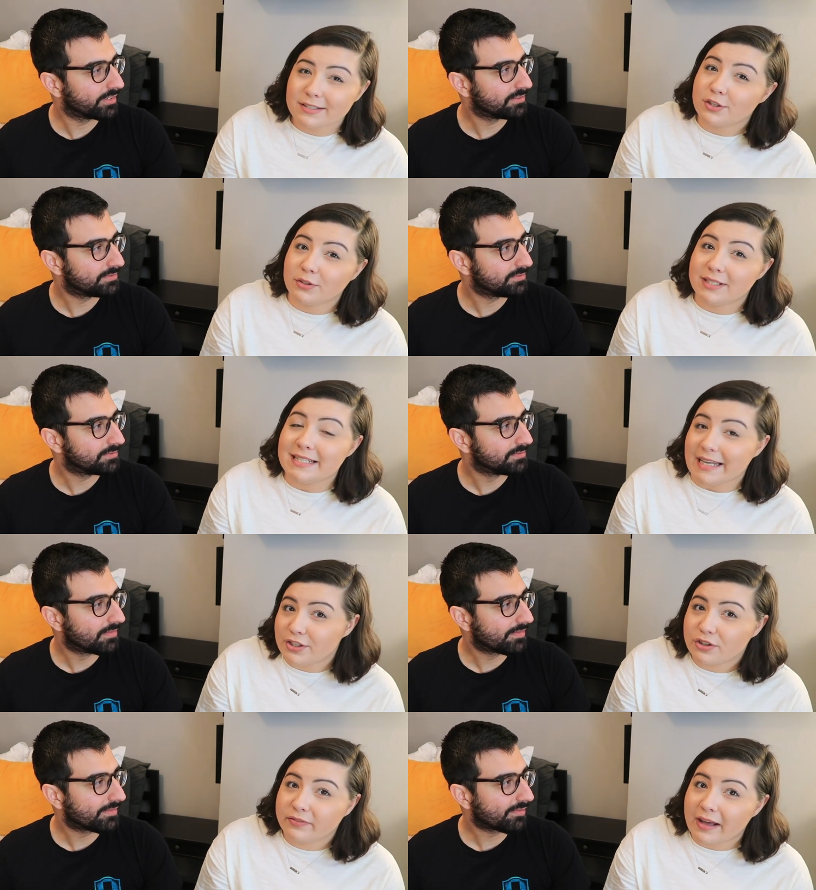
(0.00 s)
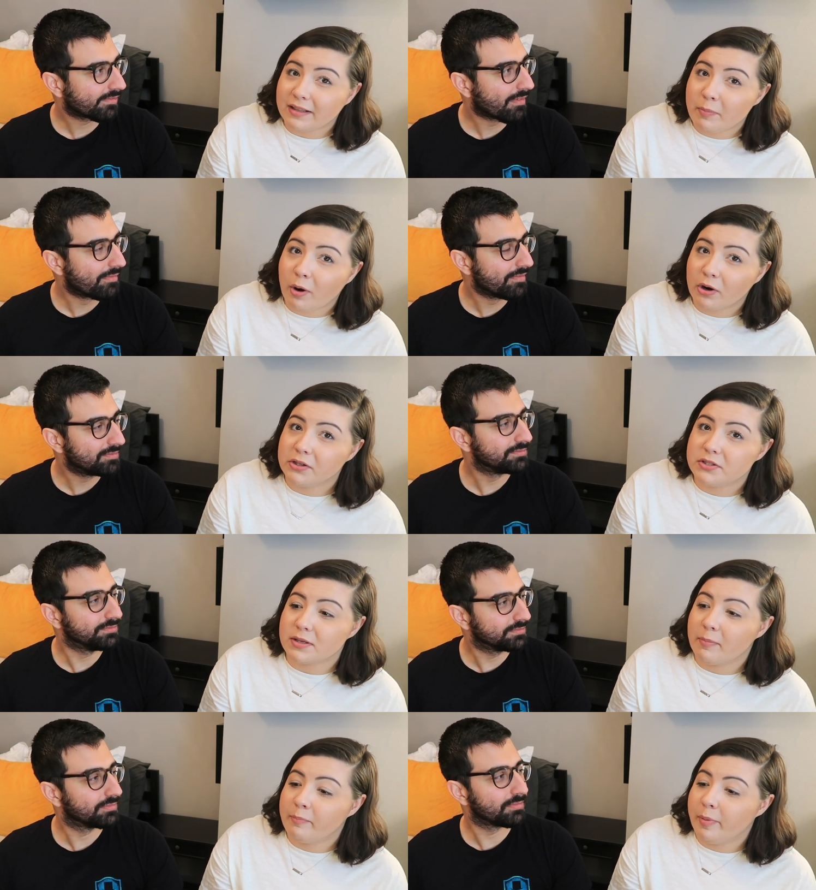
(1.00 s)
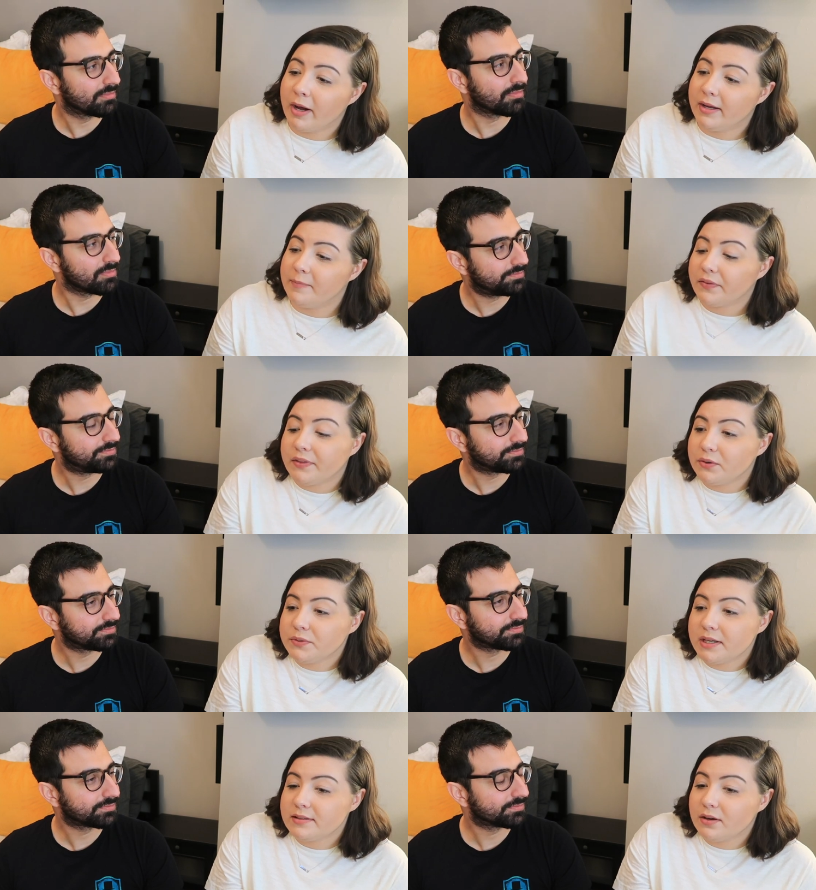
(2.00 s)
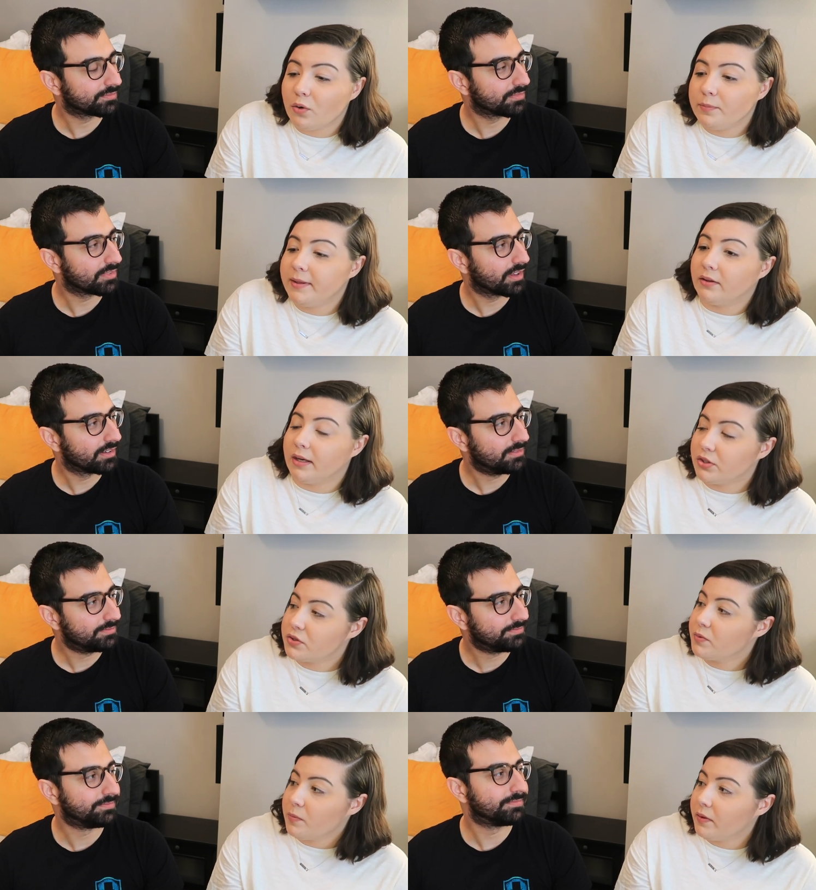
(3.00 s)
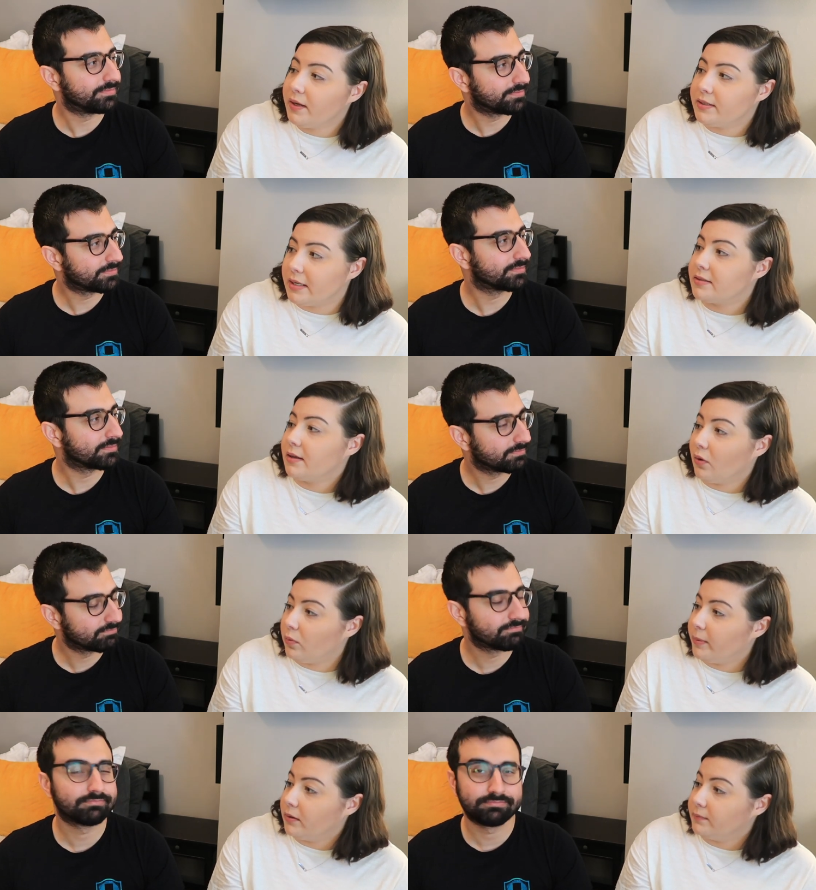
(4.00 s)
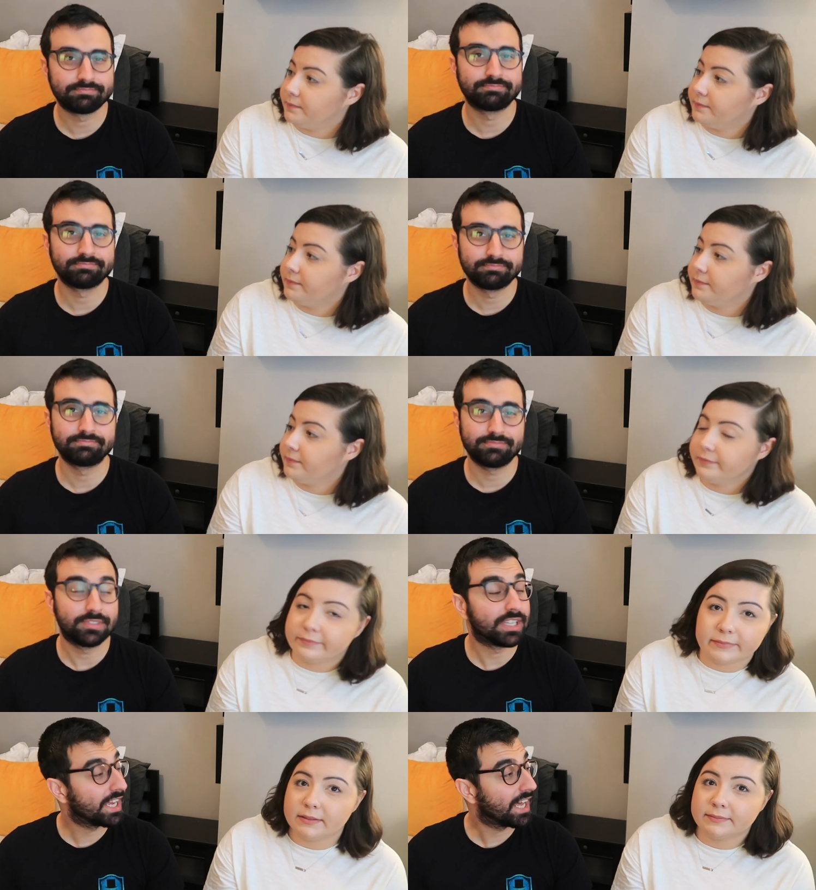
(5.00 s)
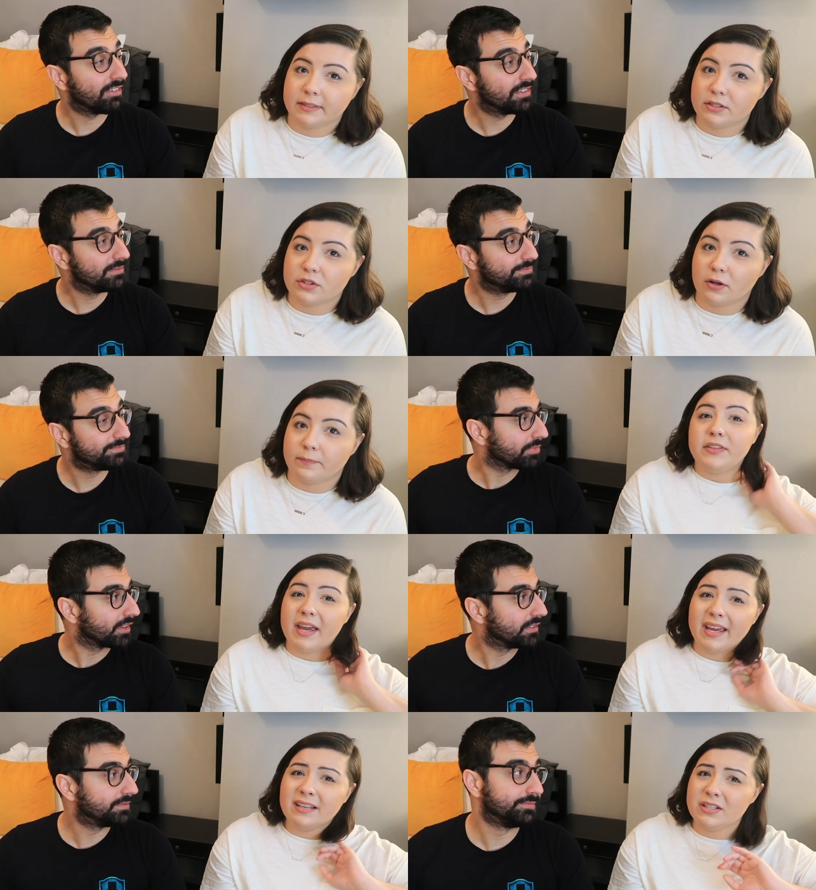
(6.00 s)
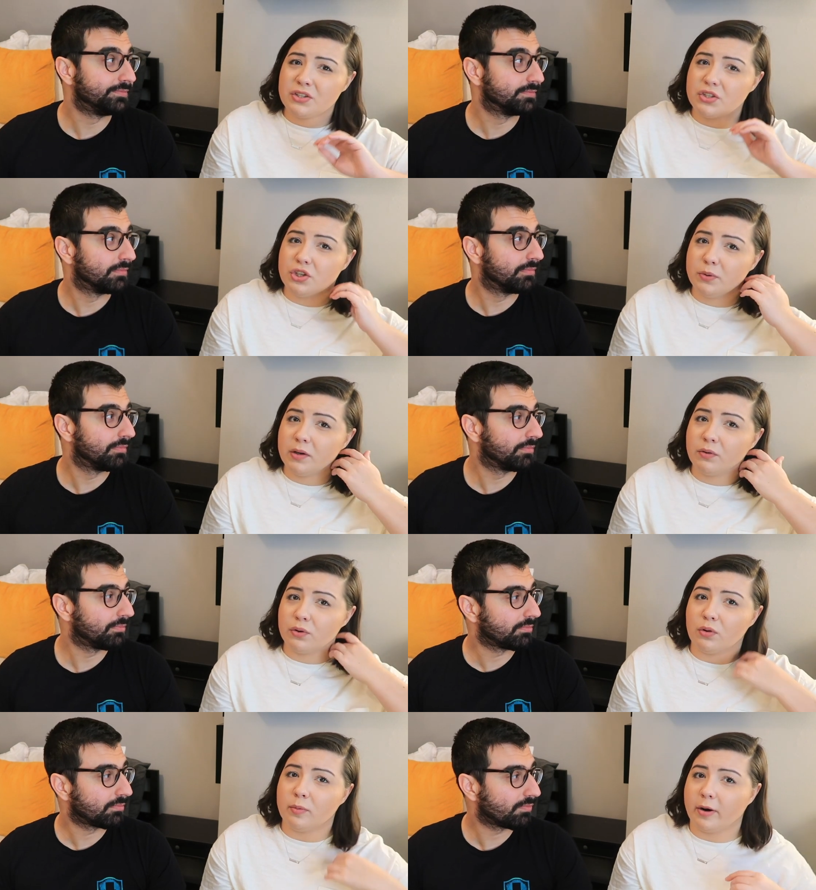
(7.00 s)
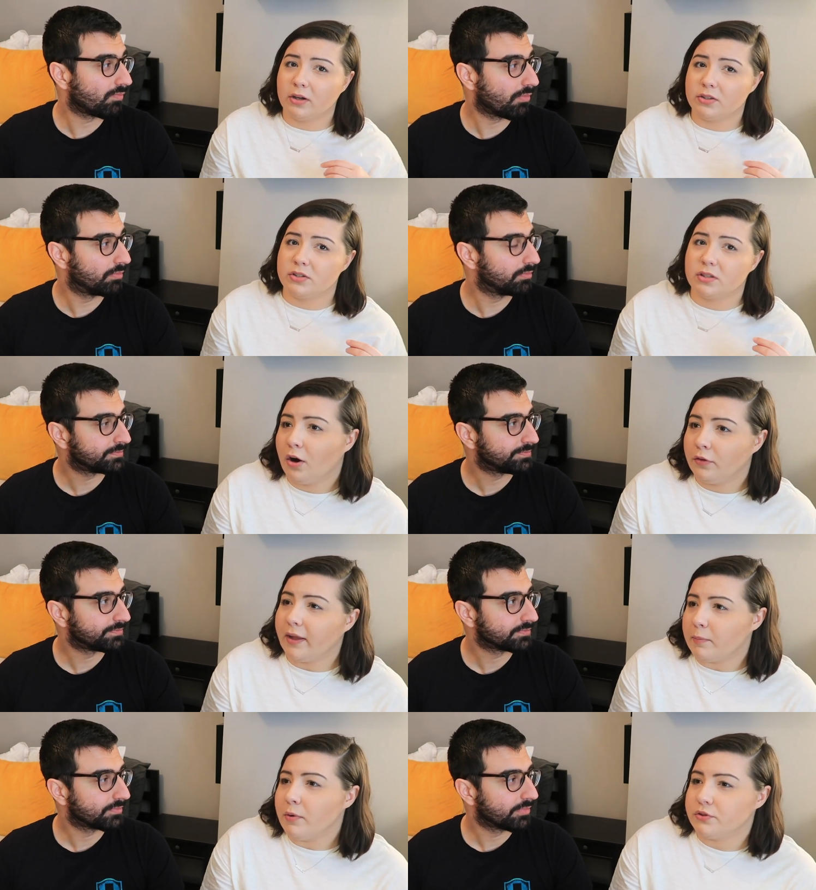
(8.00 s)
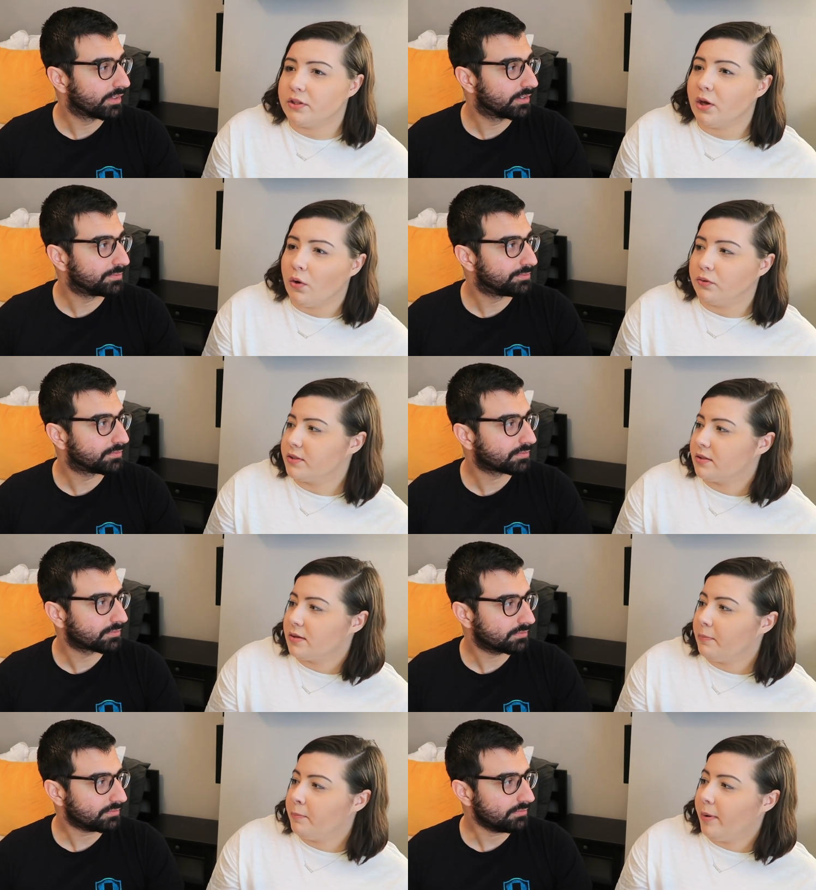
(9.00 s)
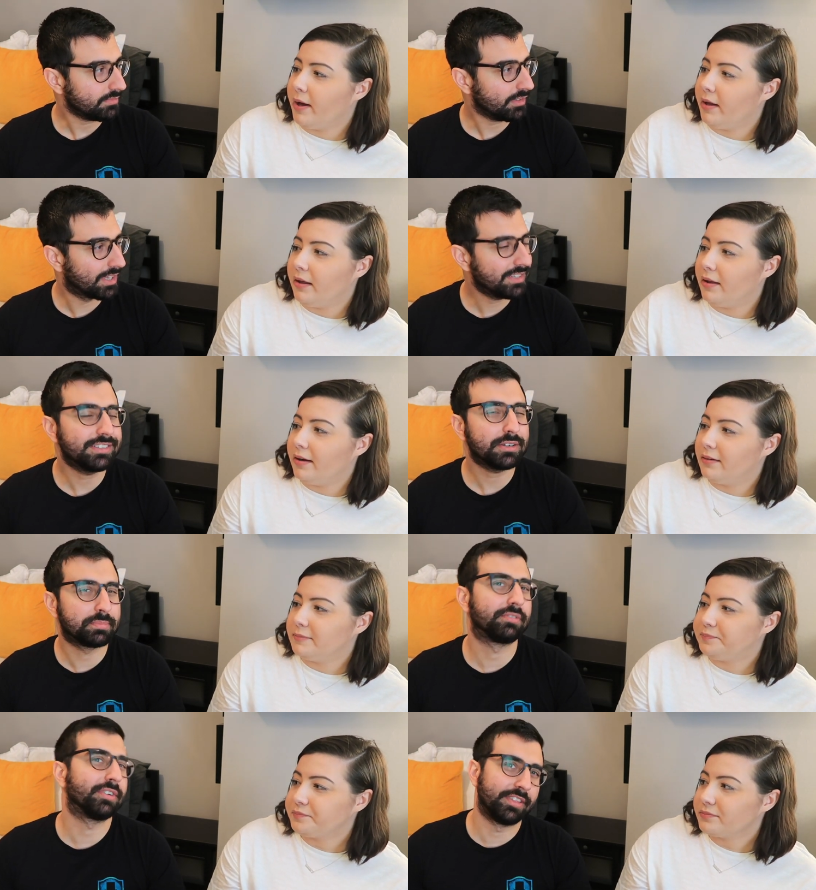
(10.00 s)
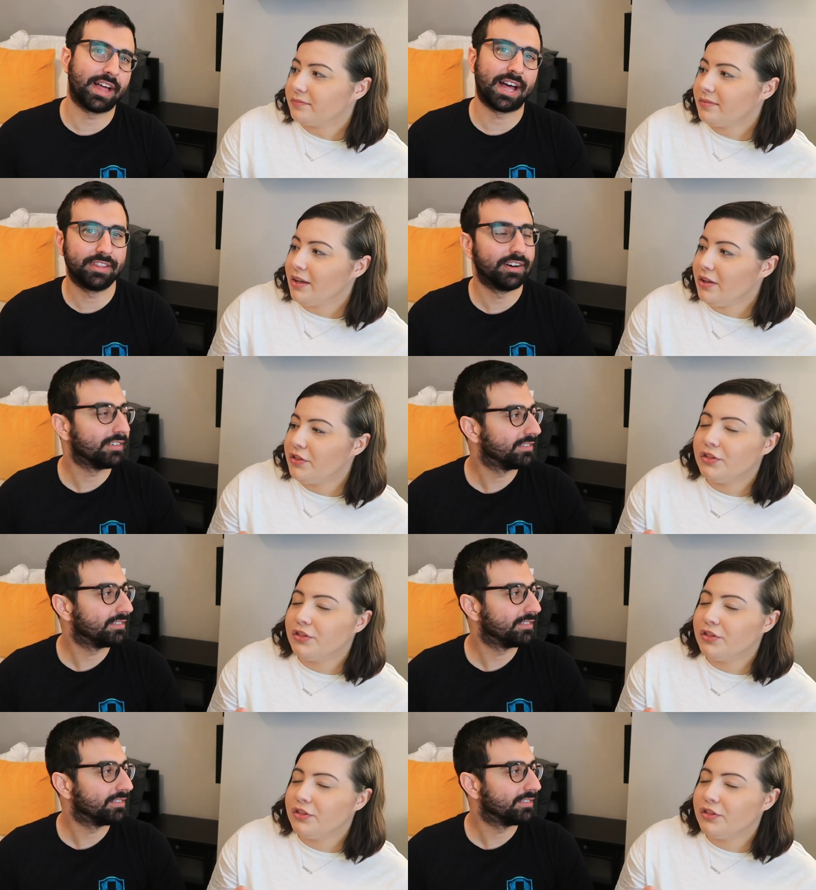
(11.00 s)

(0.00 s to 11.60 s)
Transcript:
Speaker 1: and salty Nature Valley bars, but they don't taste like oatmeal and I just want mm. one that tastes like oatmeal.
Speaker 2: And there you have it. So
Speaker 1: the Annie's chewy granola bars are like mostly oats, but
Speaker 2: I still prefer that though.